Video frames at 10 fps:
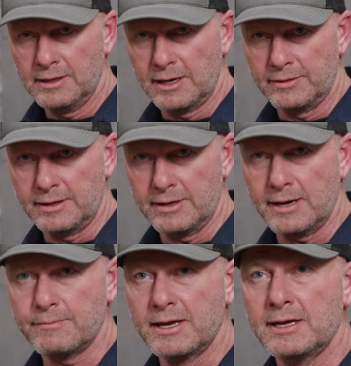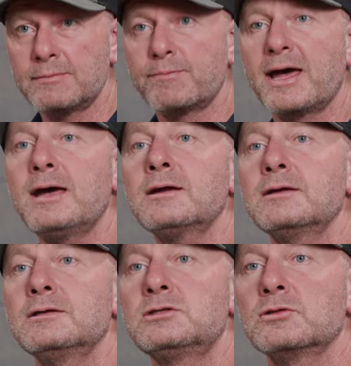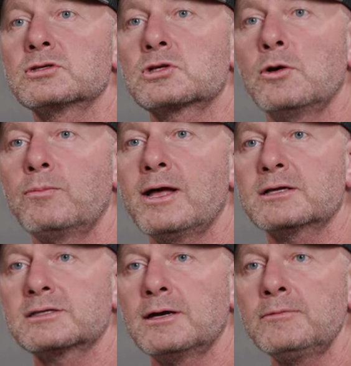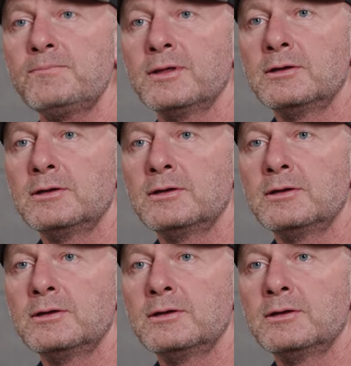and then nod my head back until the scope blacks out.